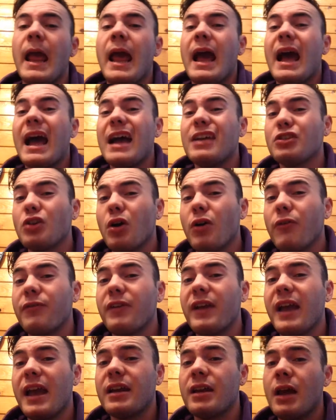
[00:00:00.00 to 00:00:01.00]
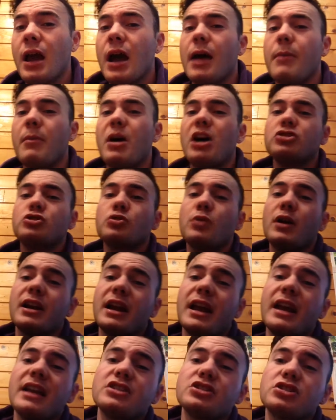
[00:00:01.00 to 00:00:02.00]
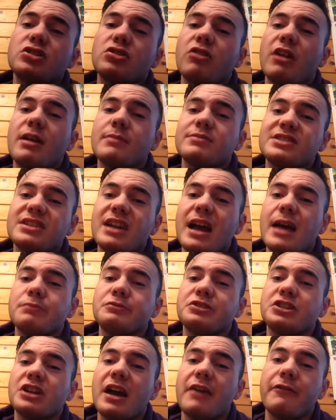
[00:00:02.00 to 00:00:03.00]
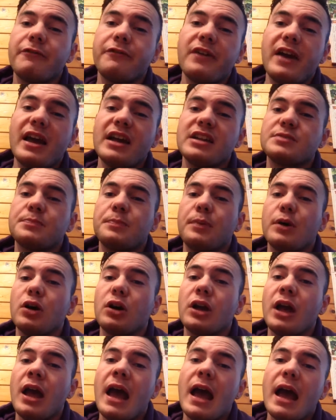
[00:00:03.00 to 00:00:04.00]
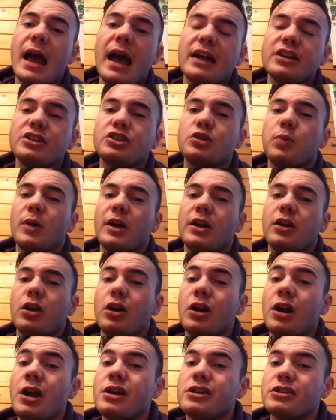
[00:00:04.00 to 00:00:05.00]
And don't forget, I'm also on Instagram, Snapchat, Facebook, and Twitter.